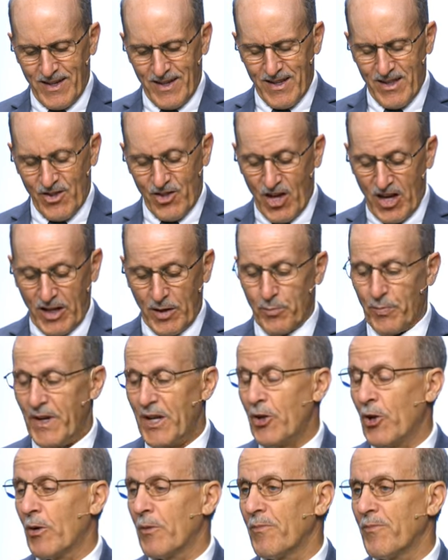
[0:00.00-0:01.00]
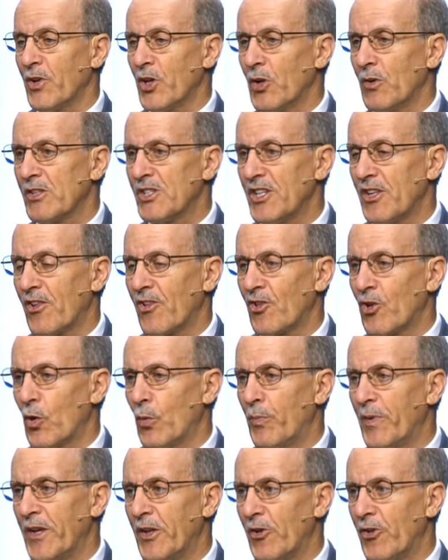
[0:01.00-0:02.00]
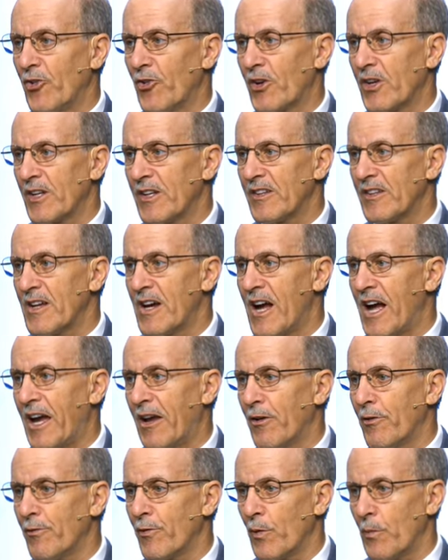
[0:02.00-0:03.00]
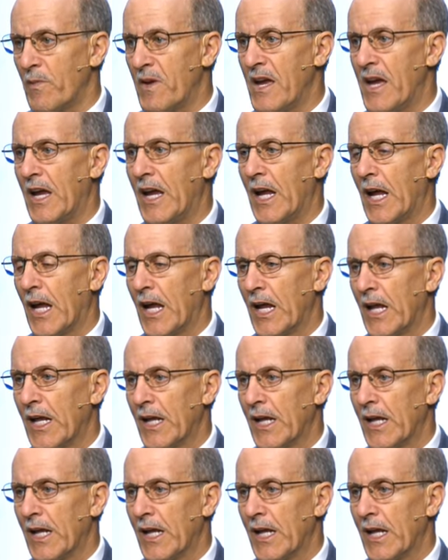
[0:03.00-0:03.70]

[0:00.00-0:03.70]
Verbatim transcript: 2 Peter, you know, Jesus told Peter, You're going to die for me.